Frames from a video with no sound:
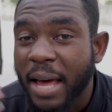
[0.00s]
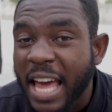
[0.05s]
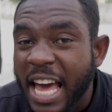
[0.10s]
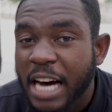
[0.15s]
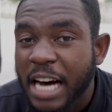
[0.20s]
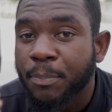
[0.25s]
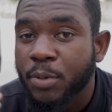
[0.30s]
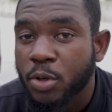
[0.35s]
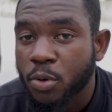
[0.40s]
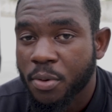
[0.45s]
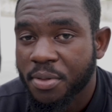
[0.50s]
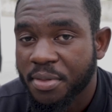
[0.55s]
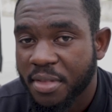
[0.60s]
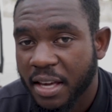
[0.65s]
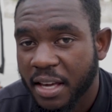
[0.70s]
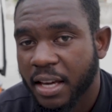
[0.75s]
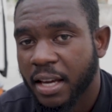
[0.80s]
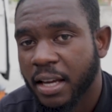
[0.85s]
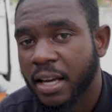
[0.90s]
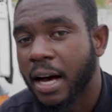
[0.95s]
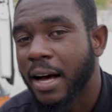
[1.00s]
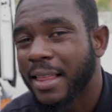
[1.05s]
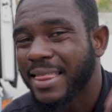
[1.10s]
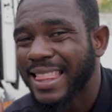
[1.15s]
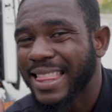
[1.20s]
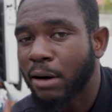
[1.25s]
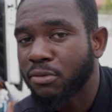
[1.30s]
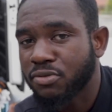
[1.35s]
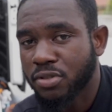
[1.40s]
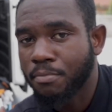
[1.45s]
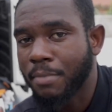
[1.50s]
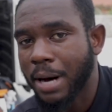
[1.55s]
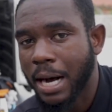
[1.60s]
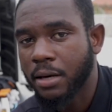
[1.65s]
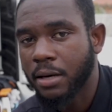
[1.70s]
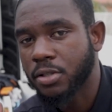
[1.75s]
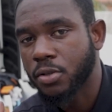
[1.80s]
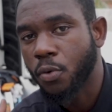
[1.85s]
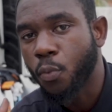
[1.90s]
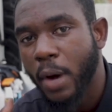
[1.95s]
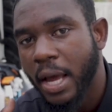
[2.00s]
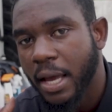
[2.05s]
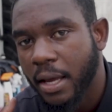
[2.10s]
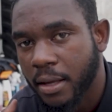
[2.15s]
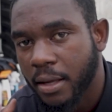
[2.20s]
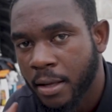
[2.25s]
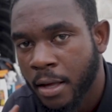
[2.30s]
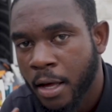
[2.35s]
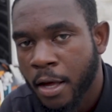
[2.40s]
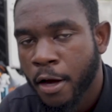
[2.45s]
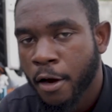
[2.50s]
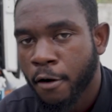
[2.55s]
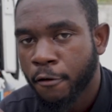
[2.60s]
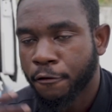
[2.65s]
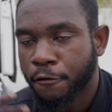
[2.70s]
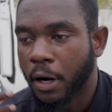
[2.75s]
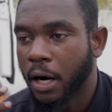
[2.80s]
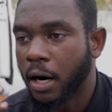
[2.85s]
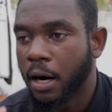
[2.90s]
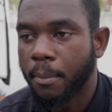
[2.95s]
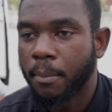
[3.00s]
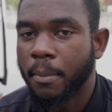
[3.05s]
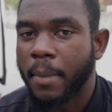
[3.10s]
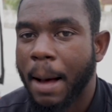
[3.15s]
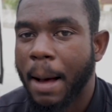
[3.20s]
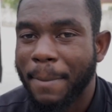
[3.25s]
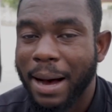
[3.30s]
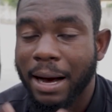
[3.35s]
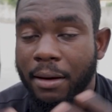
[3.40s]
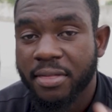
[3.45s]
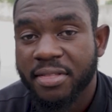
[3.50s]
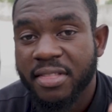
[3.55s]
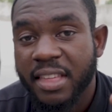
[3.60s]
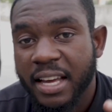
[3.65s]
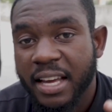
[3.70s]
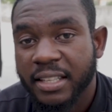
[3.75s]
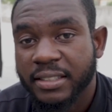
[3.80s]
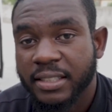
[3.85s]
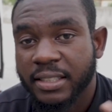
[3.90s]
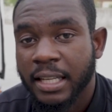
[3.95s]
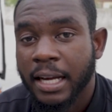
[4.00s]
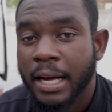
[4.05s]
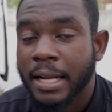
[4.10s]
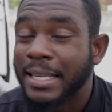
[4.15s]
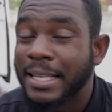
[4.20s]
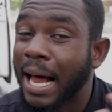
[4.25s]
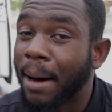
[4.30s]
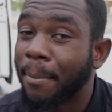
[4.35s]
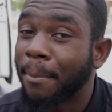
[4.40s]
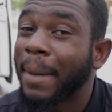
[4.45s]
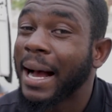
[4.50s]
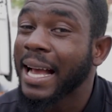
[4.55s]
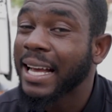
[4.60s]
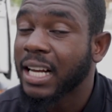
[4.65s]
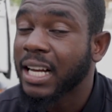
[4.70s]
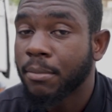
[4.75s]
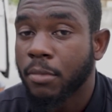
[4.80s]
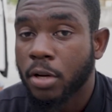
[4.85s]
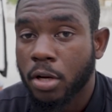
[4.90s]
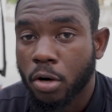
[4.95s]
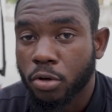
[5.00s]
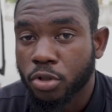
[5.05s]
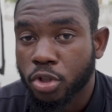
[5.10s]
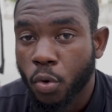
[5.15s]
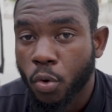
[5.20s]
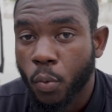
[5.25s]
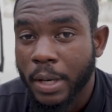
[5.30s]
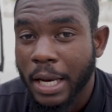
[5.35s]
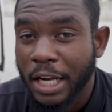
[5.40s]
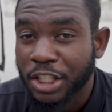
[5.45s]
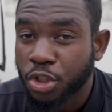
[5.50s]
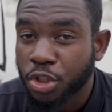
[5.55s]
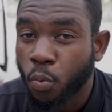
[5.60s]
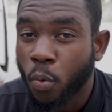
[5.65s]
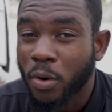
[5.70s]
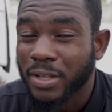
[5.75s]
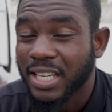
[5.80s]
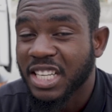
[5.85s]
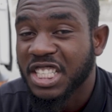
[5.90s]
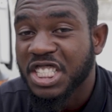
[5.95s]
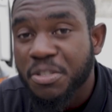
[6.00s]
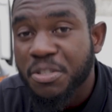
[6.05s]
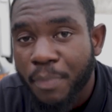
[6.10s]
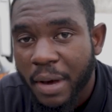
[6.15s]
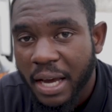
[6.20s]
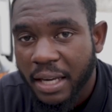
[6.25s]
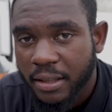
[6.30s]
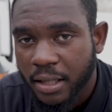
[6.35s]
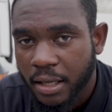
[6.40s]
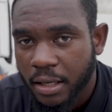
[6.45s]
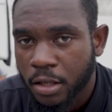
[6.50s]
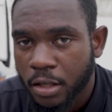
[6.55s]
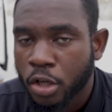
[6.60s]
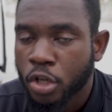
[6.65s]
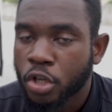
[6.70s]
helping you thinking 1,000 miles away about things that might come along the way that you wasn't expecting.